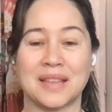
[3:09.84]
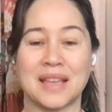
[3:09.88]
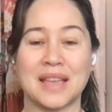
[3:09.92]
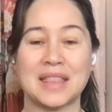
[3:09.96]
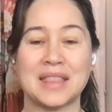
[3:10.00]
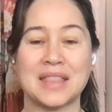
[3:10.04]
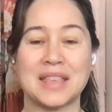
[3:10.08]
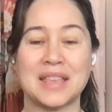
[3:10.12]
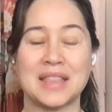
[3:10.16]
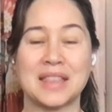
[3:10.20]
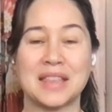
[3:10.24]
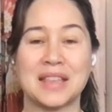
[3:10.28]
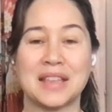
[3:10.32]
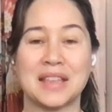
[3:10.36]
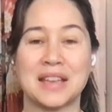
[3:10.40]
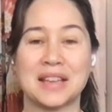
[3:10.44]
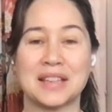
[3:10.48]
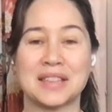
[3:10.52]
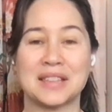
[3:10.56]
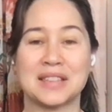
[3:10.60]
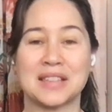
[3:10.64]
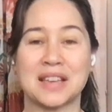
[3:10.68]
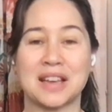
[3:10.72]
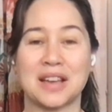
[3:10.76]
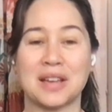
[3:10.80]
And then the
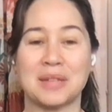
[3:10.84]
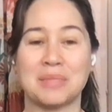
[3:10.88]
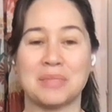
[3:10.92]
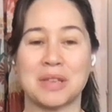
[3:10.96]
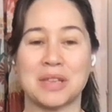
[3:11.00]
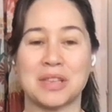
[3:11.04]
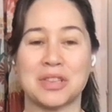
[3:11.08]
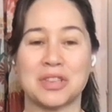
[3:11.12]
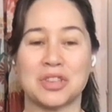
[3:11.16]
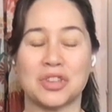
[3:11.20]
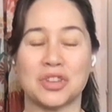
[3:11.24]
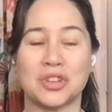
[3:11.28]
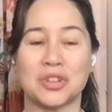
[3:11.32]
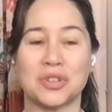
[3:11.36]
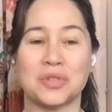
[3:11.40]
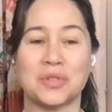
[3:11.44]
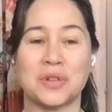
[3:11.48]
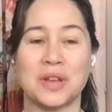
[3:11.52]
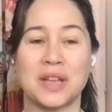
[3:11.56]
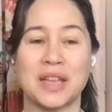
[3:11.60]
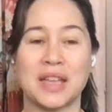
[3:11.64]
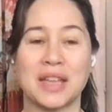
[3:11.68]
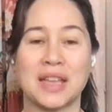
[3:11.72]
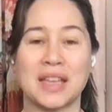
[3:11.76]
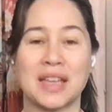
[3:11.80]
next time that you
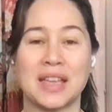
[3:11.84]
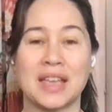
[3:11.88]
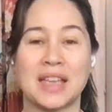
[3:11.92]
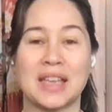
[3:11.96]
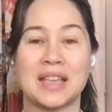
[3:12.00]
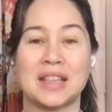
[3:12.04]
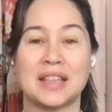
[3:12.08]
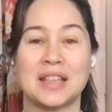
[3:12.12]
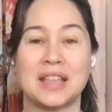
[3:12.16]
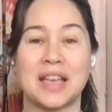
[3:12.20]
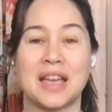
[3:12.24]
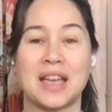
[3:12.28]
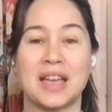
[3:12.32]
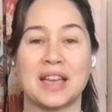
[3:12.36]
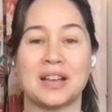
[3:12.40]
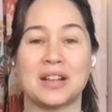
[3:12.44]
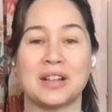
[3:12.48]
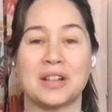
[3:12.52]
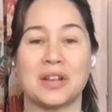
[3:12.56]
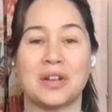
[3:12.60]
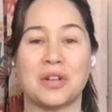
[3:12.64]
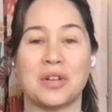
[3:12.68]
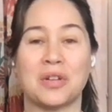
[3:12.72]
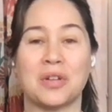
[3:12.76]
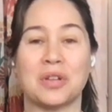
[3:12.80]

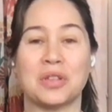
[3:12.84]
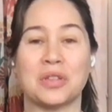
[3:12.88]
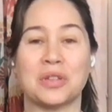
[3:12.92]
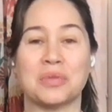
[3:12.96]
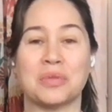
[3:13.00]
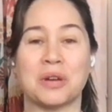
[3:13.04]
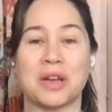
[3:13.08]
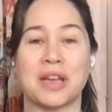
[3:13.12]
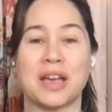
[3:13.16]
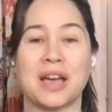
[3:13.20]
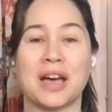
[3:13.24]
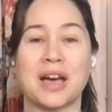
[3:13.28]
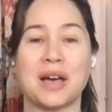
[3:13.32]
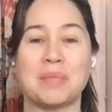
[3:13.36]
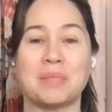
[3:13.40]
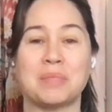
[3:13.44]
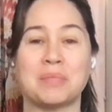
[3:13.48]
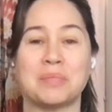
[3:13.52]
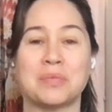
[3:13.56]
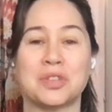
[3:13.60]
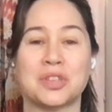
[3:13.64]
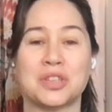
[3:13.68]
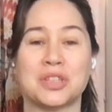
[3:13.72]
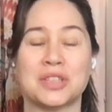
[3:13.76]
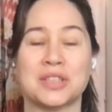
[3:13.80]
inhale all the way up,
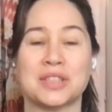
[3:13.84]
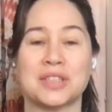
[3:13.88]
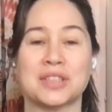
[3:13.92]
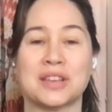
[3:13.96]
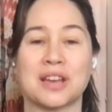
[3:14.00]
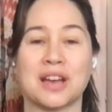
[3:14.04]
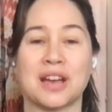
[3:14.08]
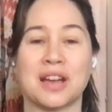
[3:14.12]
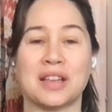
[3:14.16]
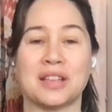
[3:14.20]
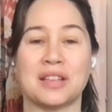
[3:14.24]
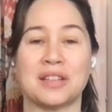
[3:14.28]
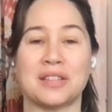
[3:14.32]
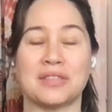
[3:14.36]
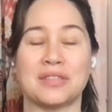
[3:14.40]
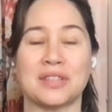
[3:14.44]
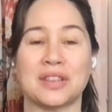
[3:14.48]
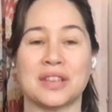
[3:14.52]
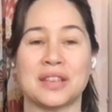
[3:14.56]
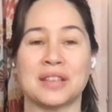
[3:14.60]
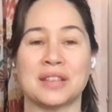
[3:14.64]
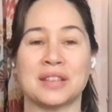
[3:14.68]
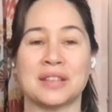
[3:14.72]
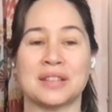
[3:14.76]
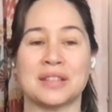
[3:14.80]
just kind of
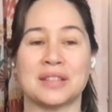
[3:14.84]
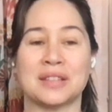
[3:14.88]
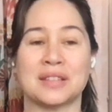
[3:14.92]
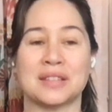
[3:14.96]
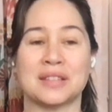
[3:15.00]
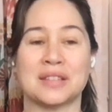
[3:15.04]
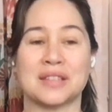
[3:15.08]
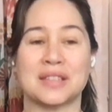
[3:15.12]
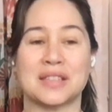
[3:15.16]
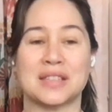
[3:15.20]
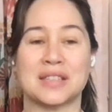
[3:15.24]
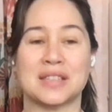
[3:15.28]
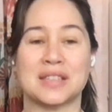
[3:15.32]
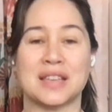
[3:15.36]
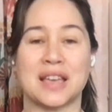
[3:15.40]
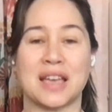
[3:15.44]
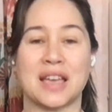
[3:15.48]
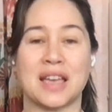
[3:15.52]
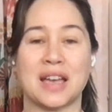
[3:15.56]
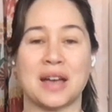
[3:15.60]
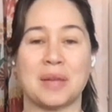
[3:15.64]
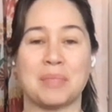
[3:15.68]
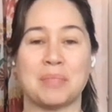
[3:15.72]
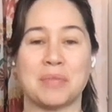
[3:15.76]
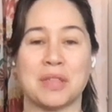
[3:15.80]

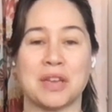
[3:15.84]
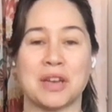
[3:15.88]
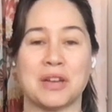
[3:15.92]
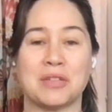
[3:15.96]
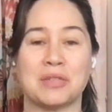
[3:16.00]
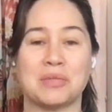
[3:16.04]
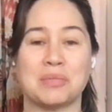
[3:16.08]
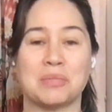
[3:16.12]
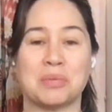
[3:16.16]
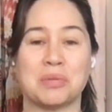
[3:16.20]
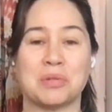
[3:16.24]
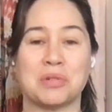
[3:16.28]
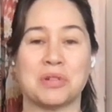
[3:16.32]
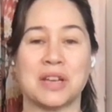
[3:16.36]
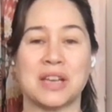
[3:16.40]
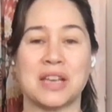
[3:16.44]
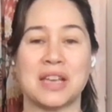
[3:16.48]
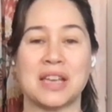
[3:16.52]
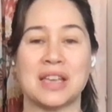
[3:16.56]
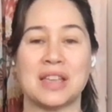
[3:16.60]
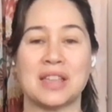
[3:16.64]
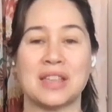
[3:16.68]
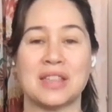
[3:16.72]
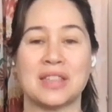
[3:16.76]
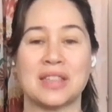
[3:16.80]
stay up there and
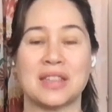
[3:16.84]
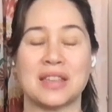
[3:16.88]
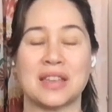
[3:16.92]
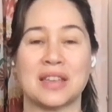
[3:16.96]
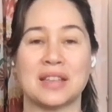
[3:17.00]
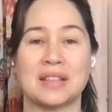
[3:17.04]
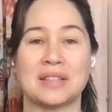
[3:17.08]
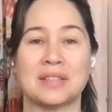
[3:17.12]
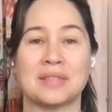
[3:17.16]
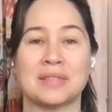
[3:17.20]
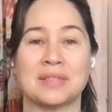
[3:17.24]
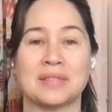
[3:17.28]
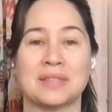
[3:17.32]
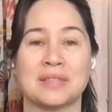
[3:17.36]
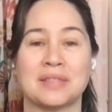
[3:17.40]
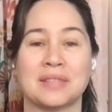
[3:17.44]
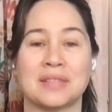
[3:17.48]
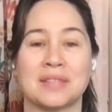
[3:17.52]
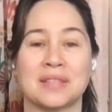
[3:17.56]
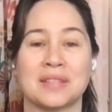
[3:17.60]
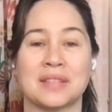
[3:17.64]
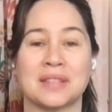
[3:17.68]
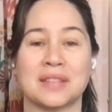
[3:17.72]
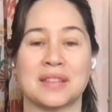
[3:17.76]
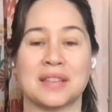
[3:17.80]
breathe.
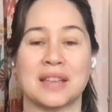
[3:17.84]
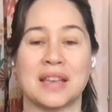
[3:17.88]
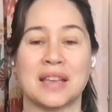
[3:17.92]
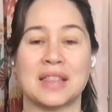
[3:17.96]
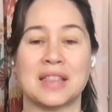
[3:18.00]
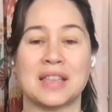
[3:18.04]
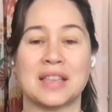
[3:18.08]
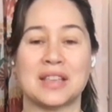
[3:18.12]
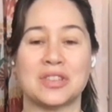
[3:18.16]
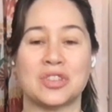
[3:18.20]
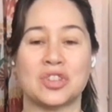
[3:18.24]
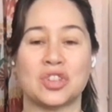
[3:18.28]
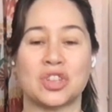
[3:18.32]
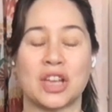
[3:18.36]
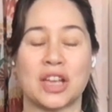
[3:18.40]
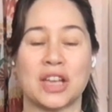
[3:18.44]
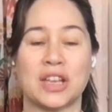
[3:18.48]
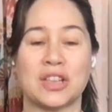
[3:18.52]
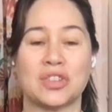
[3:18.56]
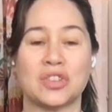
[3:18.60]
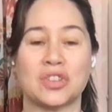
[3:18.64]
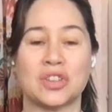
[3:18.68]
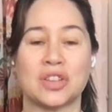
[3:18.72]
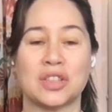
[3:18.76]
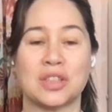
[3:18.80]
And then
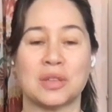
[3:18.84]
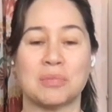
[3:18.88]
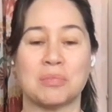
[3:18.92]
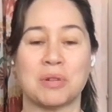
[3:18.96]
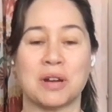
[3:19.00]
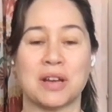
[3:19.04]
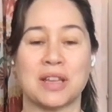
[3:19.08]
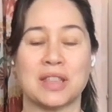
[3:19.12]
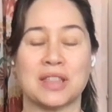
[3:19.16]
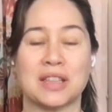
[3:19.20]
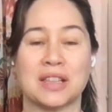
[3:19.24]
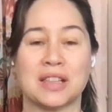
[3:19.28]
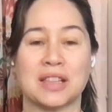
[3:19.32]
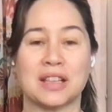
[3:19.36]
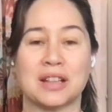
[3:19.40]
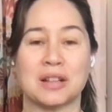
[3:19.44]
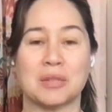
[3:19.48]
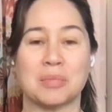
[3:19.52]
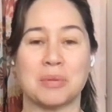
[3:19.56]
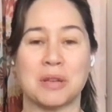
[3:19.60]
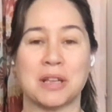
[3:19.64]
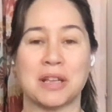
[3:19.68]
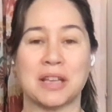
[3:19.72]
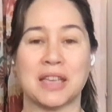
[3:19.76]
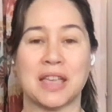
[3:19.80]
changing the breath a
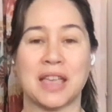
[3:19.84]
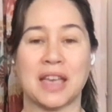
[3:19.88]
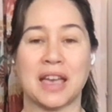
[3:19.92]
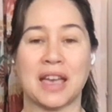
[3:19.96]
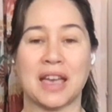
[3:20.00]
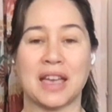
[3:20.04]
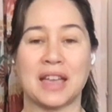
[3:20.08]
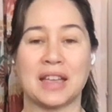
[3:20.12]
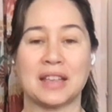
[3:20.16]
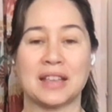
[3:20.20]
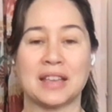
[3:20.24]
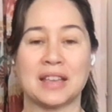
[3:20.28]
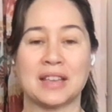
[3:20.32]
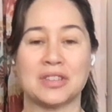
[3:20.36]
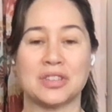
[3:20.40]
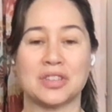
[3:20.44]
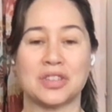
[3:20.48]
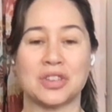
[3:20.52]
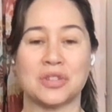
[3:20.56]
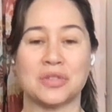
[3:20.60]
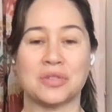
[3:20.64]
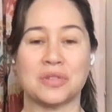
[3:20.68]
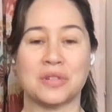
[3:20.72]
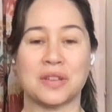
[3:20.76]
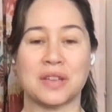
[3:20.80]
little bit again
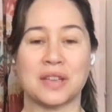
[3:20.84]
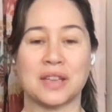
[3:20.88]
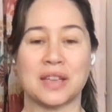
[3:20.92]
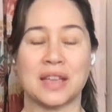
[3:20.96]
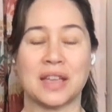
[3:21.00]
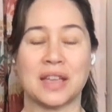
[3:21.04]
as you